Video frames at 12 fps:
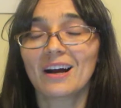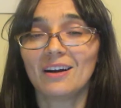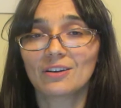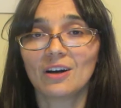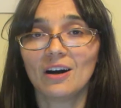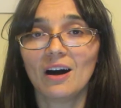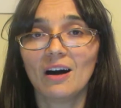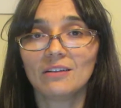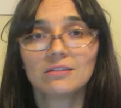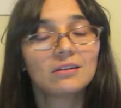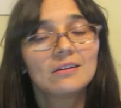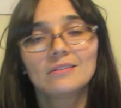
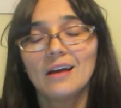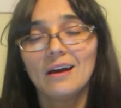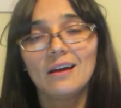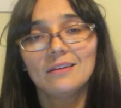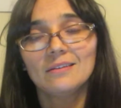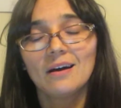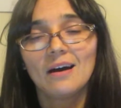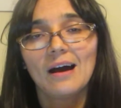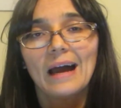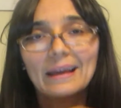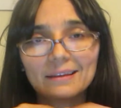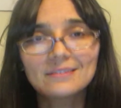alcohol, then
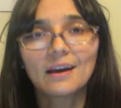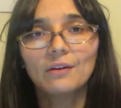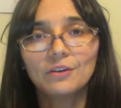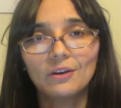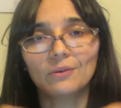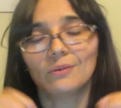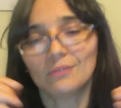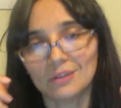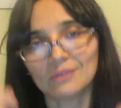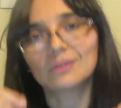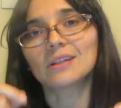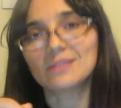I can tell you,
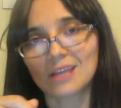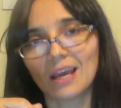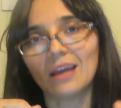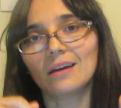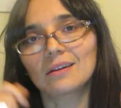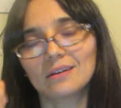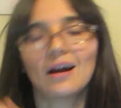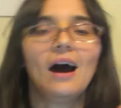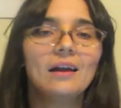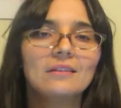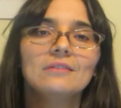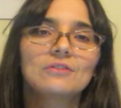you can take
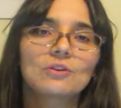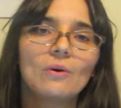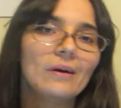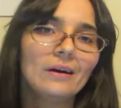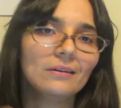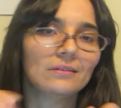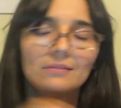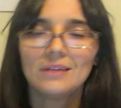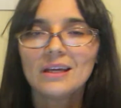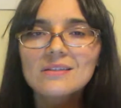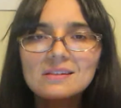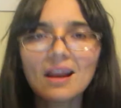cod liver oil.
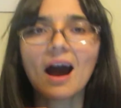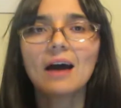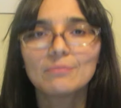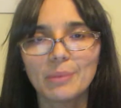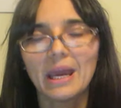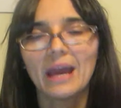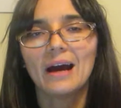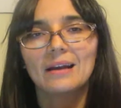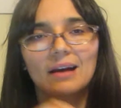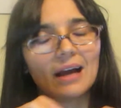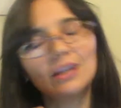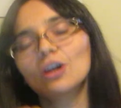It's not bad.
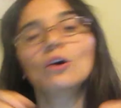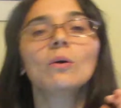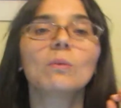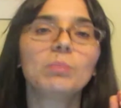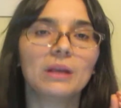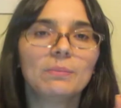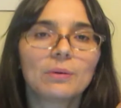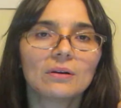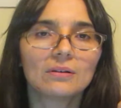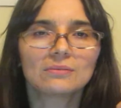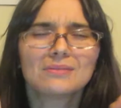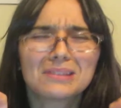I know
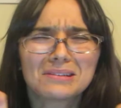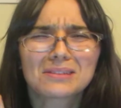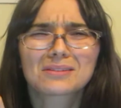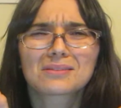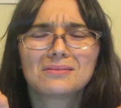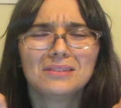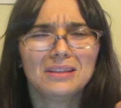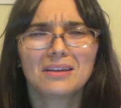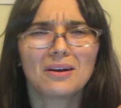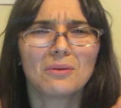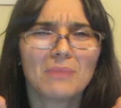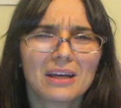people,
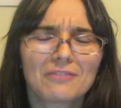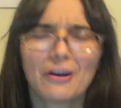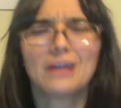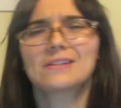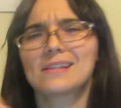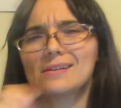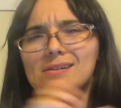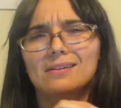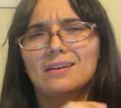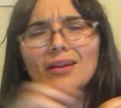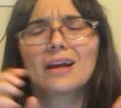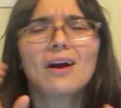make faces and
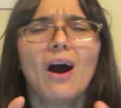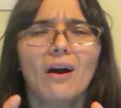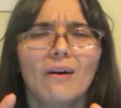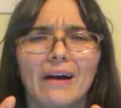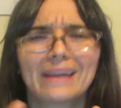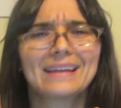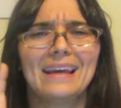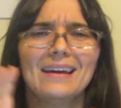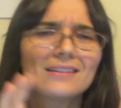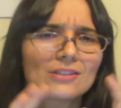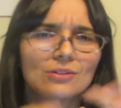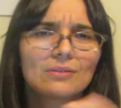they're like, oh, I
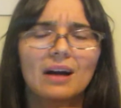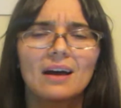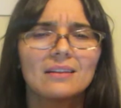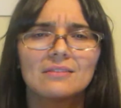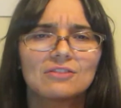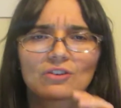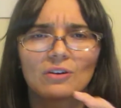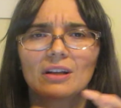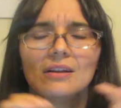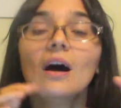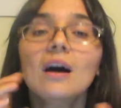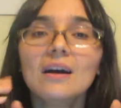can't do cod liver oil.
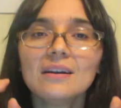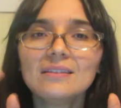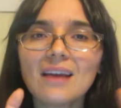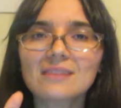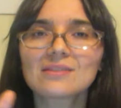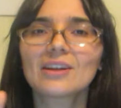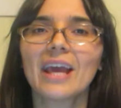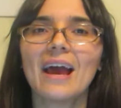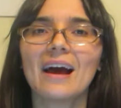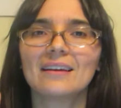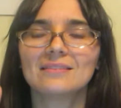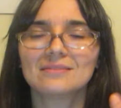Yes, you
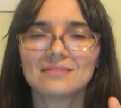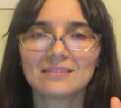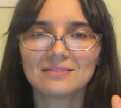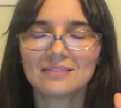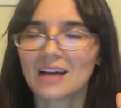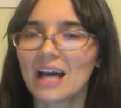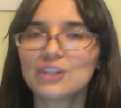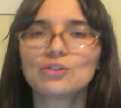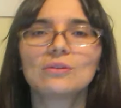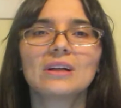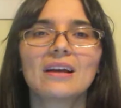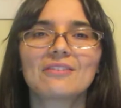can. I
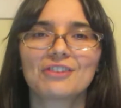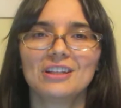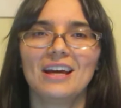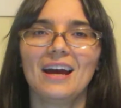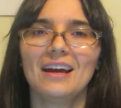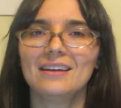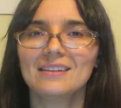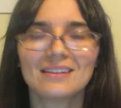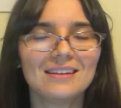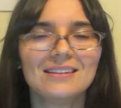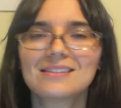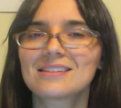do it every day.
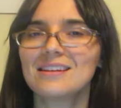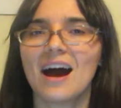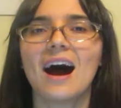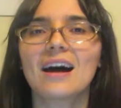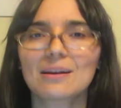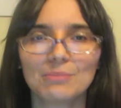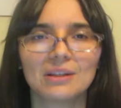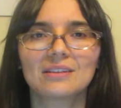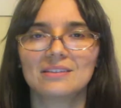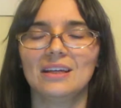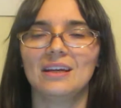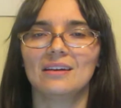It's not a big
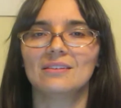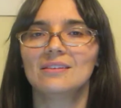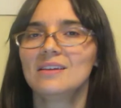deal.